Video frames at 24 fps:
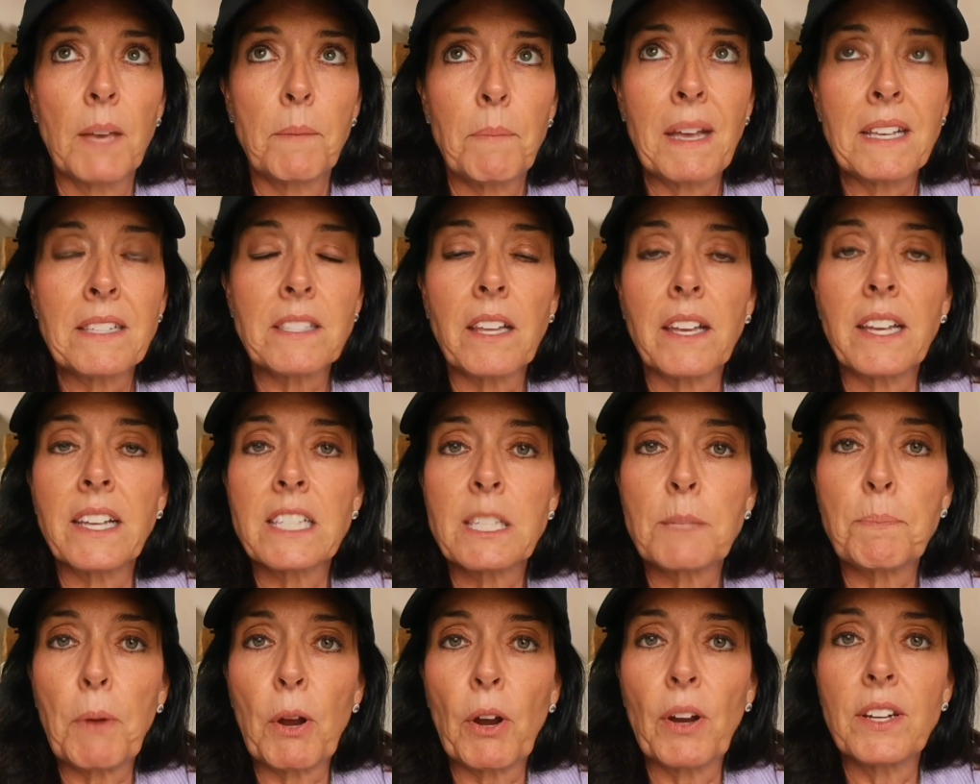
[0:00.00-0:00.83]
basically
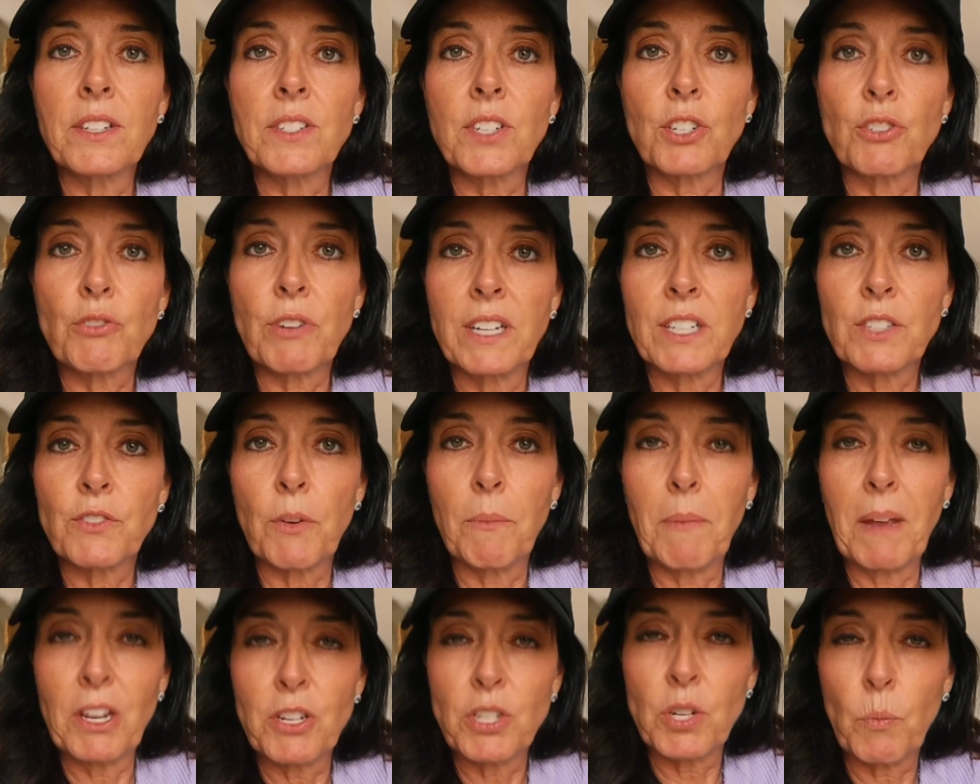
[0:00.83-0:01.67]
experienced a
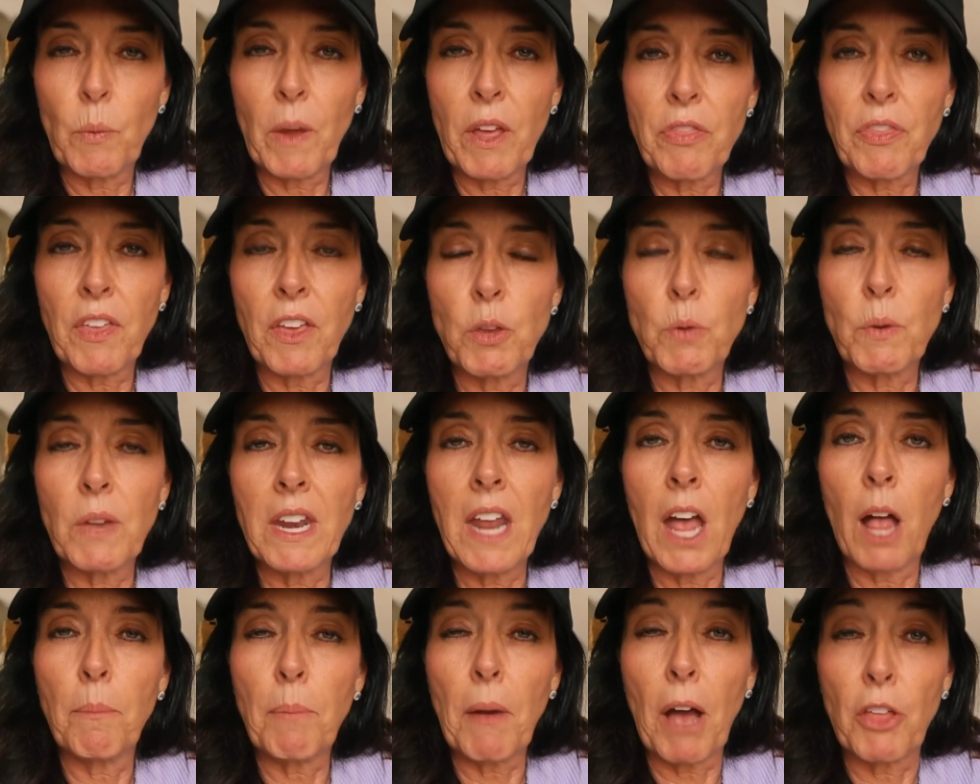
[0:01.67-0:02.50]
transformation with, that you can
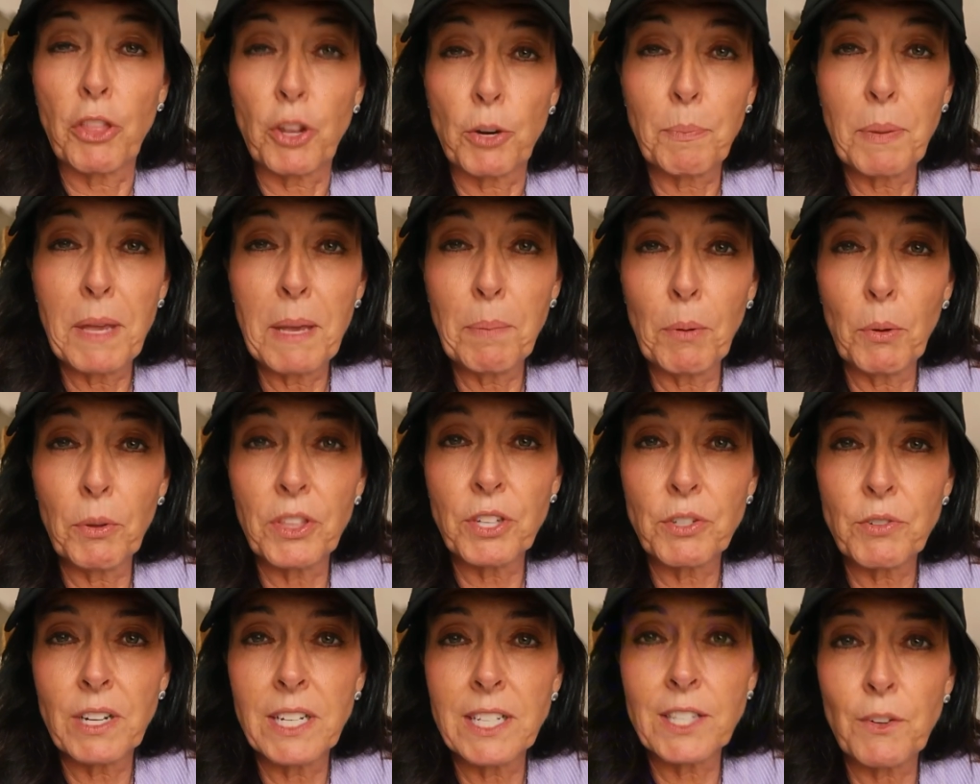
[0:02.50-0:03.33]
help other people with
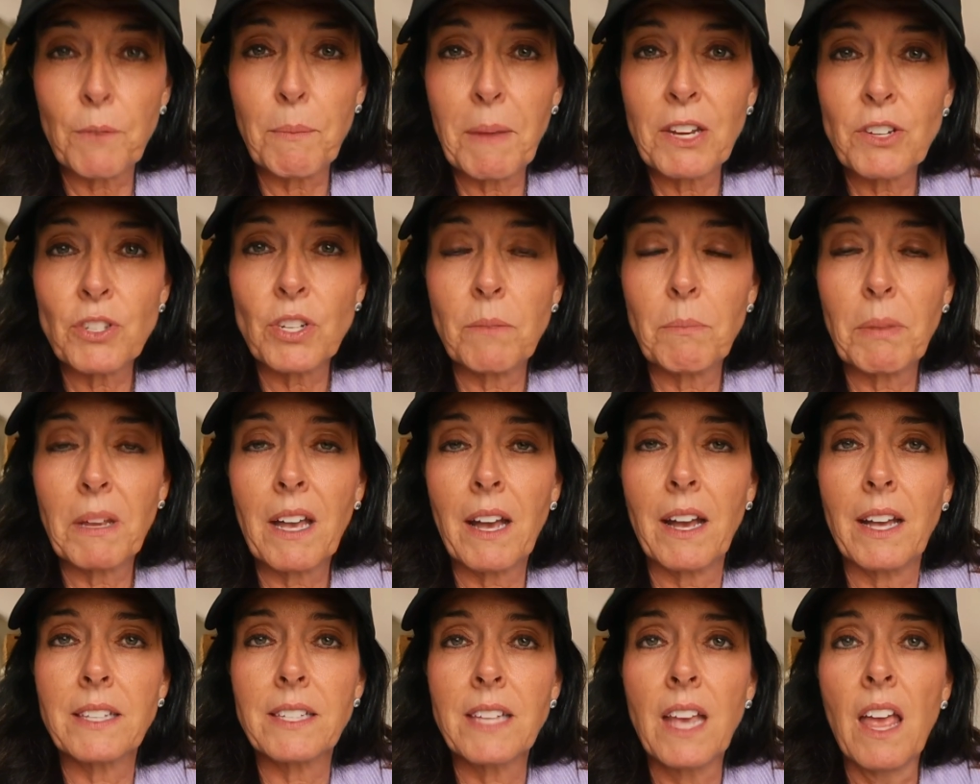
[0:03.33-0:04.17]
a transformation
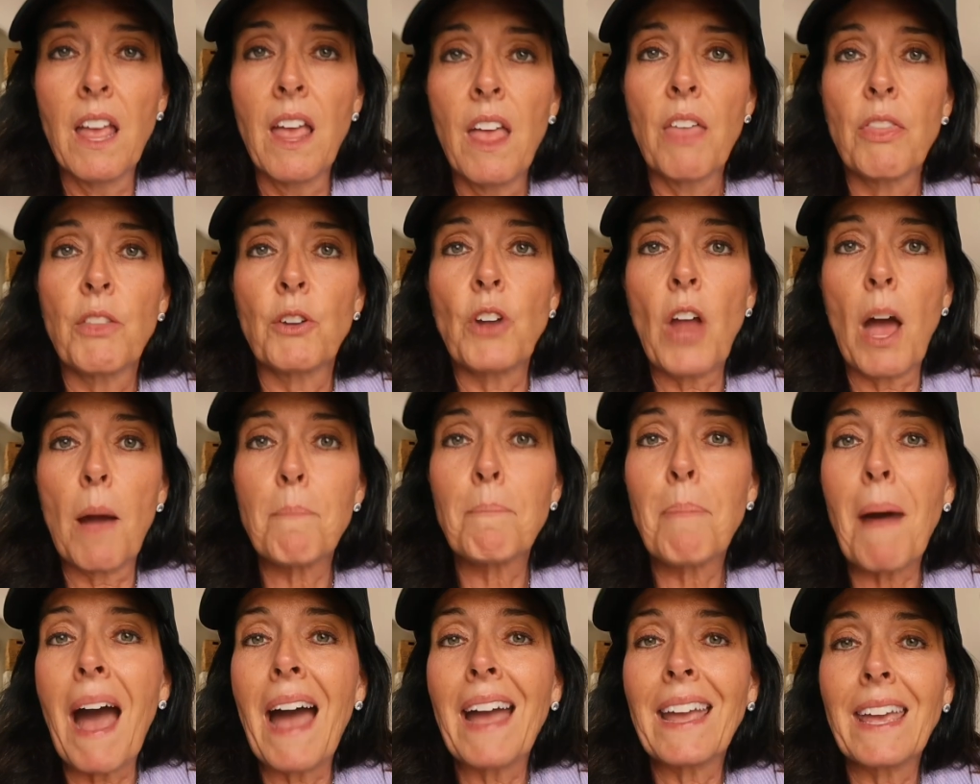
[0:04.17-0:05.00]
because they're
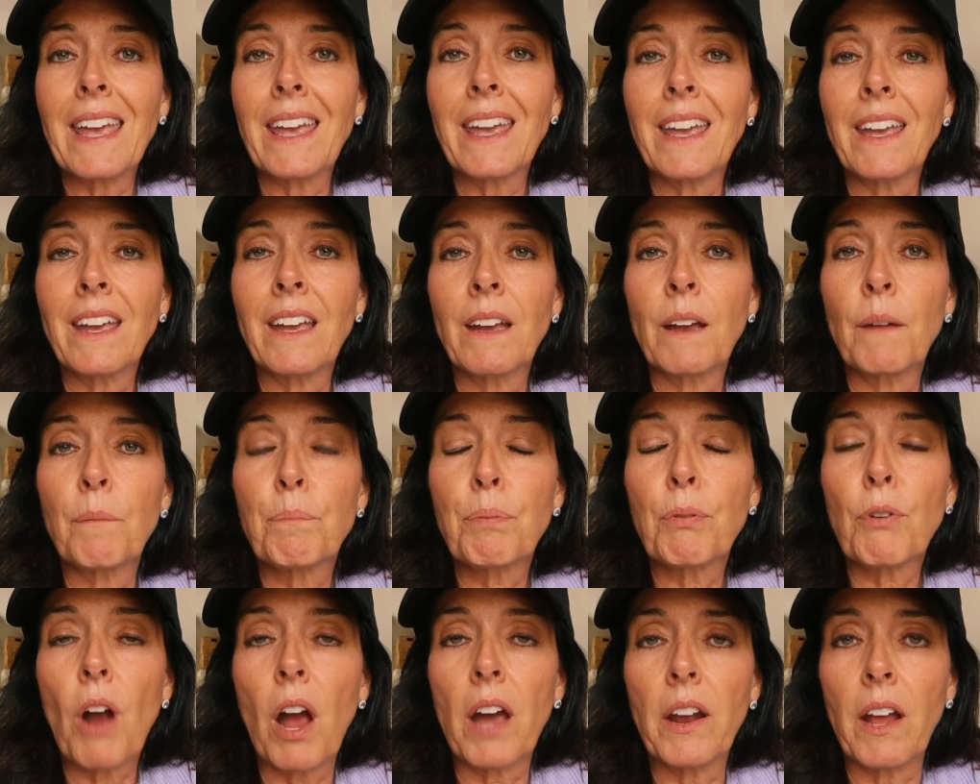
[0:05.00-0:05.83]
not buying
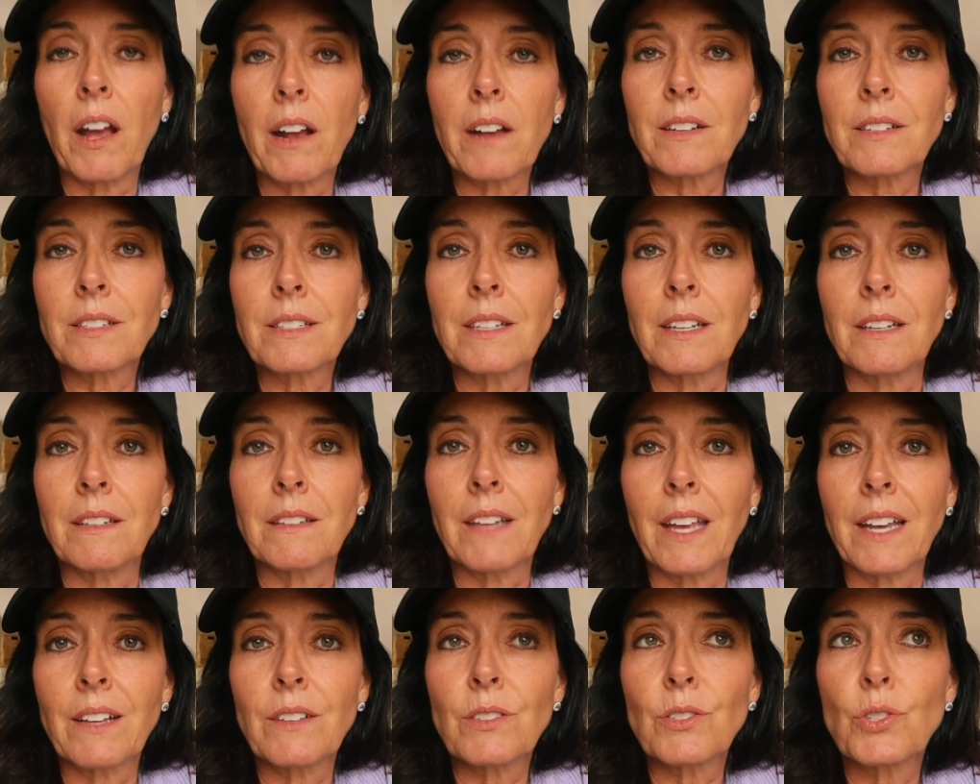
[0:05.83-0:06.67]
products and
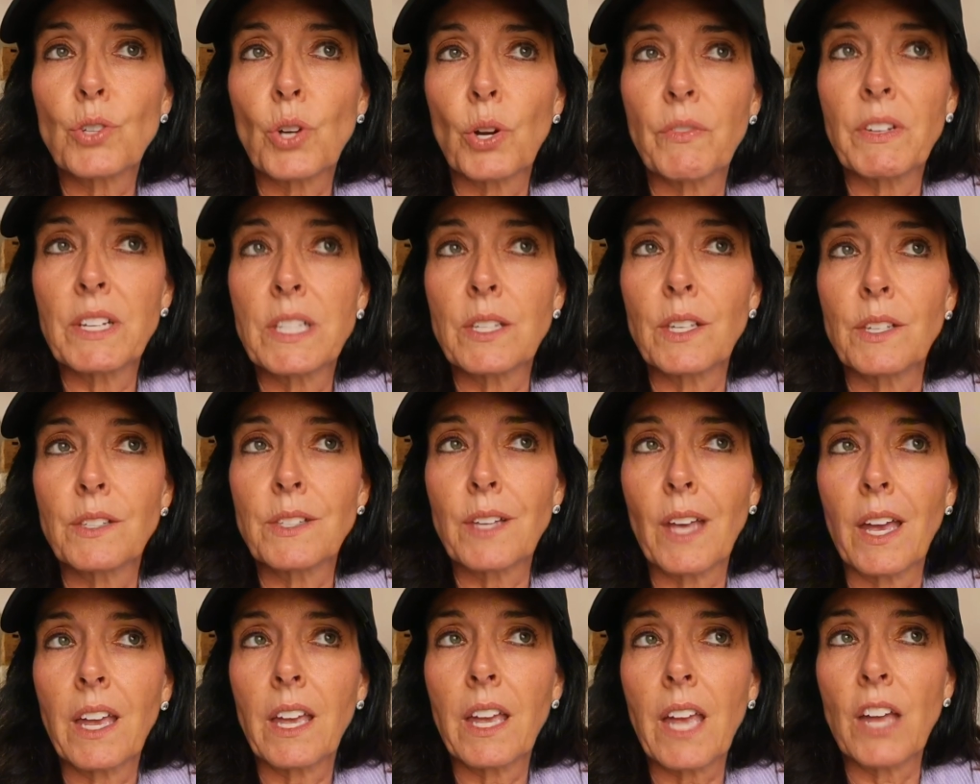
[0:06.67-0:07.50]
like services
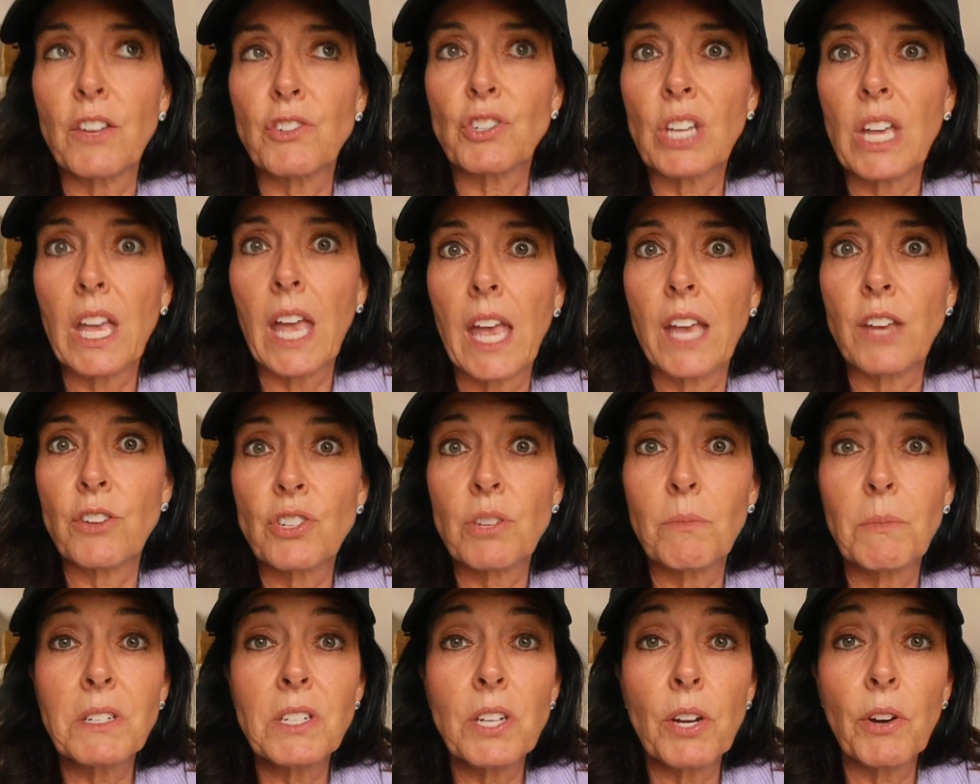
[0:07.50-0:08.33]
like
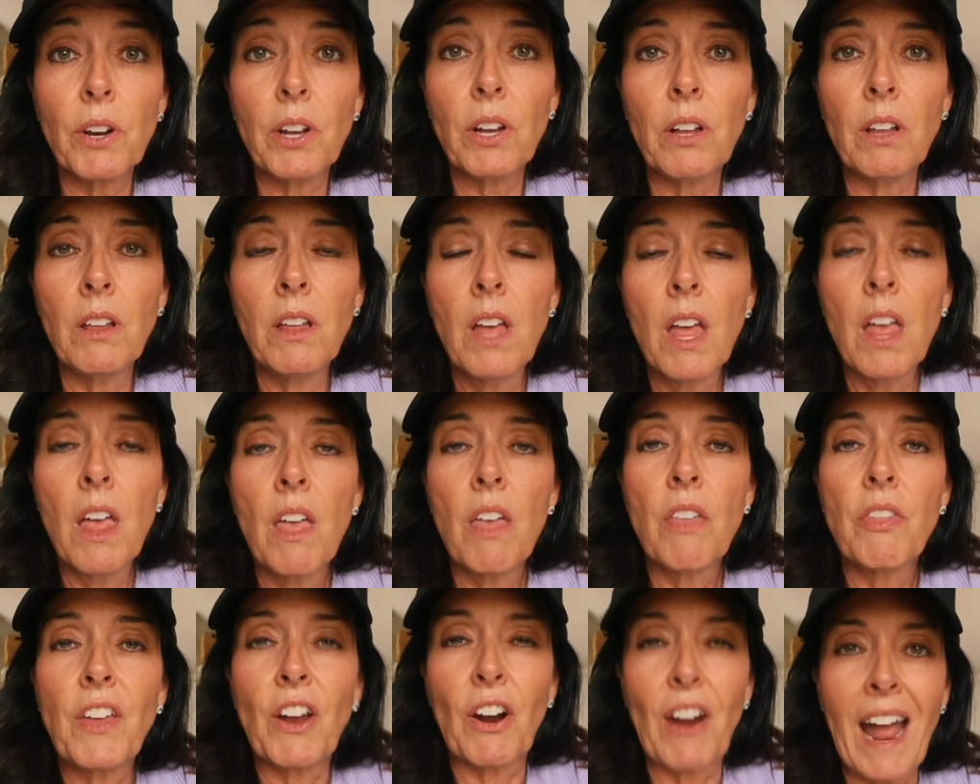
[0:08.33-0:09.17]
education material.
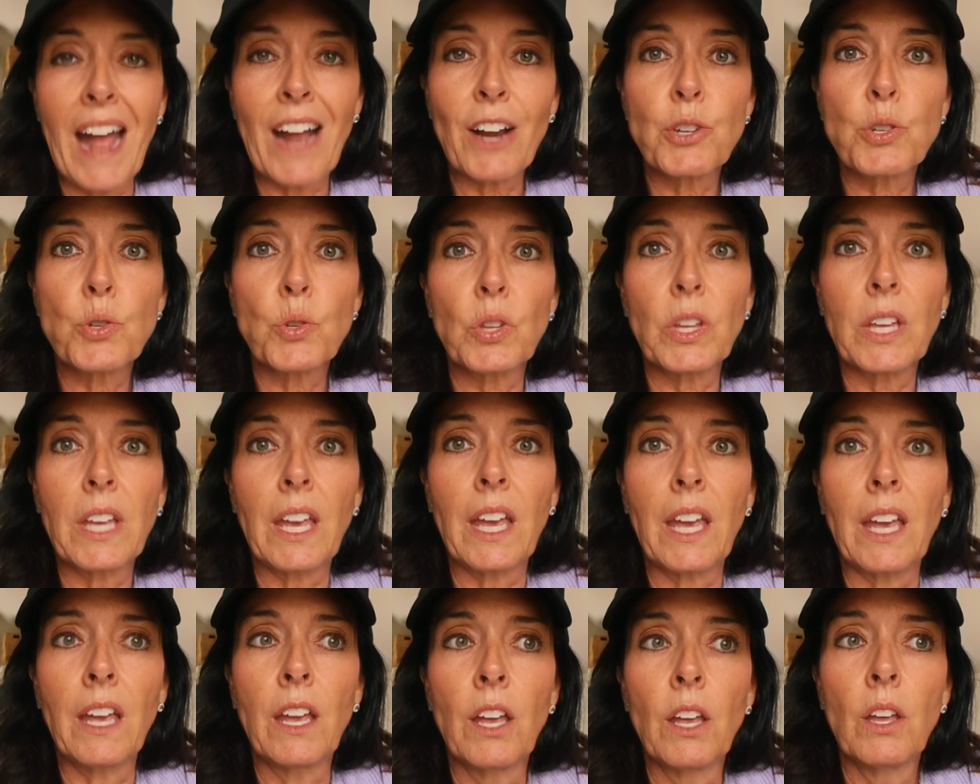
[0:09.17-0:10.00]
They're
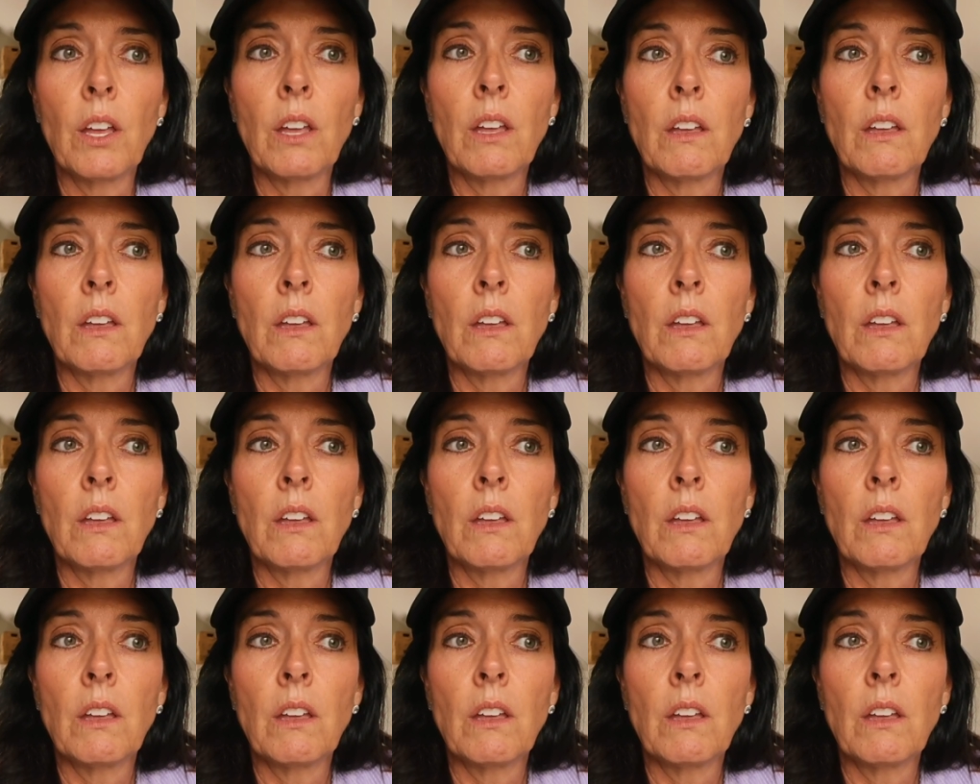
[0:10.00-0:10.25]
actually